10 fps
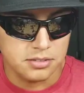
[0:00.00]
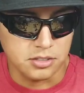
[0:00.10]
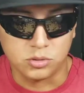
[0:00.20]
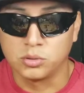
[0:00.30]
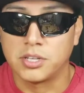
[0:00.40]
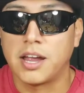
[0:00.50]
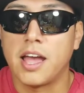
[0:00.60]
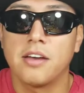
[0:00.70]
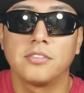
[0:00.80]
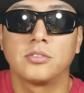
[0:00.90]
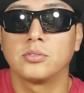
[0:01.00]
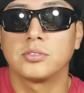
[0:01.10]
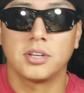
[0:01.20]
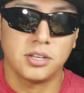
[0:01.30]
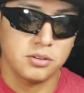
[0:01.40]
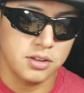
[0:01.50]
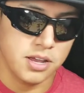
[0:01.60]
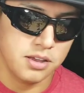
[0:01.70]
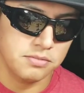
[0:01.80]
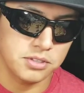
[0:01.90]
The tools that I have, the tools that I don't
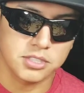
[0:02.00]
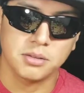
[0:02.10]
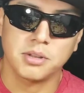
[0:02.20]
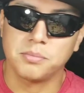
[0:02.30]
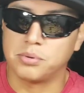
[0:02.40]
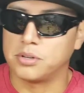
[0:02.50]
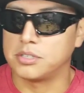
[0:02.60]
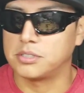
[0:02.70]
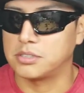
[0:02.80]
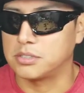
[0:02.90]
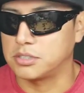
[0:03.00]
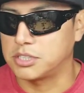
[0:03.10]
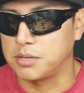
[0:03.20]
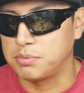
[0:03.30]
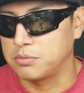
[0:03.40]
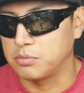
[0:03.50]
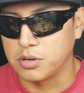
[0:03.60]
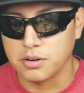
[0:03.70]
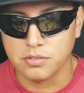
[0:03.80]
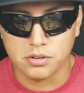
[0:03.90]
have, the time that I put into shaping
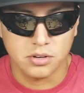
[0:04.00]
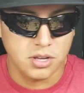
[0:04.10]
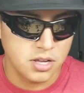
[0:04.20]
whatever.